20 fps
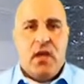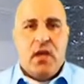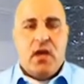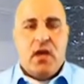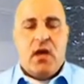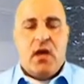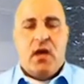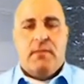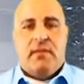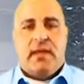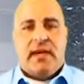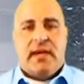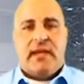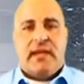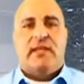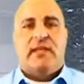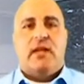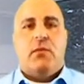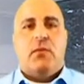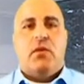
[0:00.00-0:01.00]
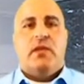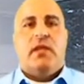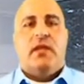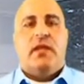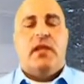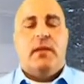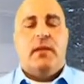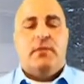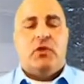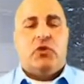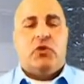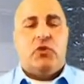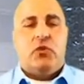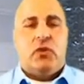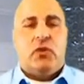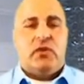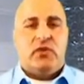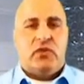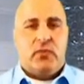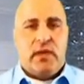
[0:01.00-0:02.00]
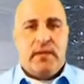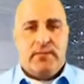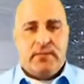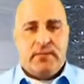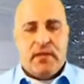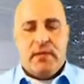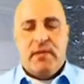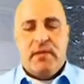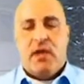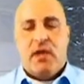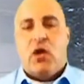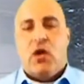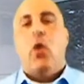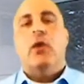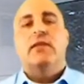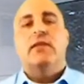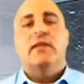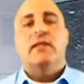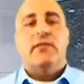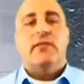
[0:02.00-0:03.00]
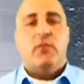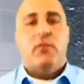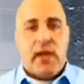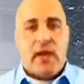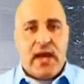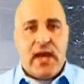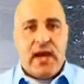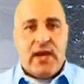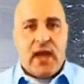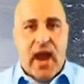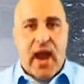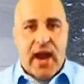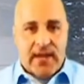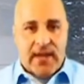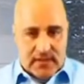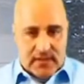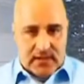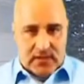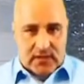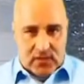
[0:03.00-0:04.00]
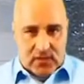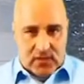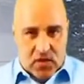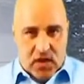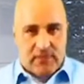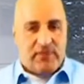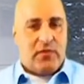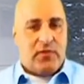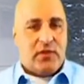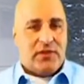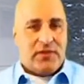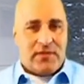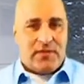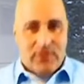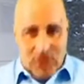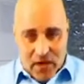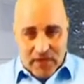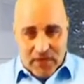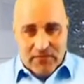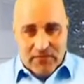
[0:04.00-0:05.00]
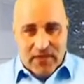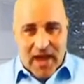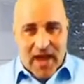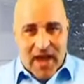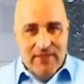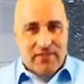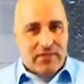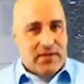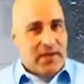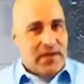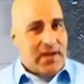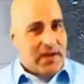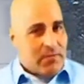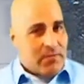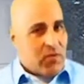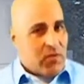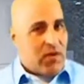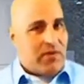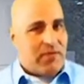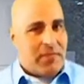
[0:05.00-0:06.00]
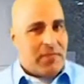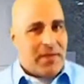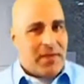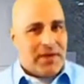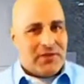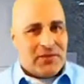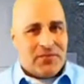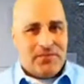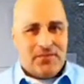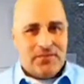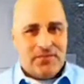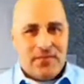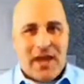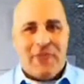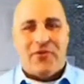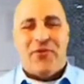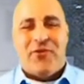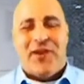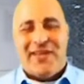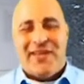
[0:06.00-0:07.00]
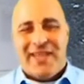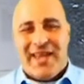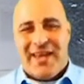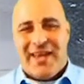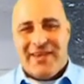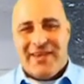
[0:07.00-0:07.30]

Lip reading: But like I said, I wanted to keep it short and sweet. Give me a call, 718-869-4795 if you need any more information. Have a great day.